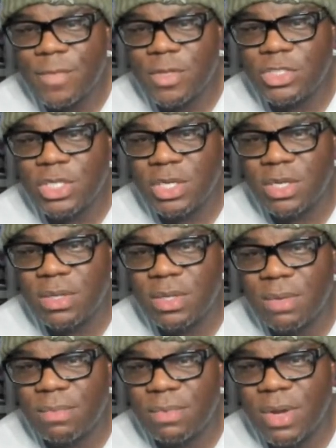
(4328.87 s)
Chino,
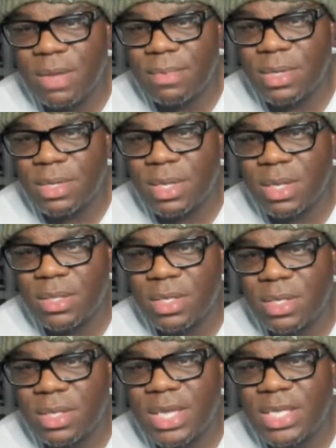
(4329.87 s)
I'm grabbing uh, the
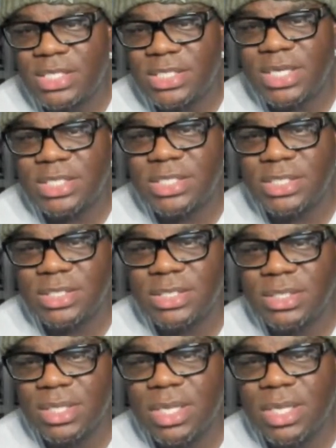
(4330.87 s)
Yankee sixes.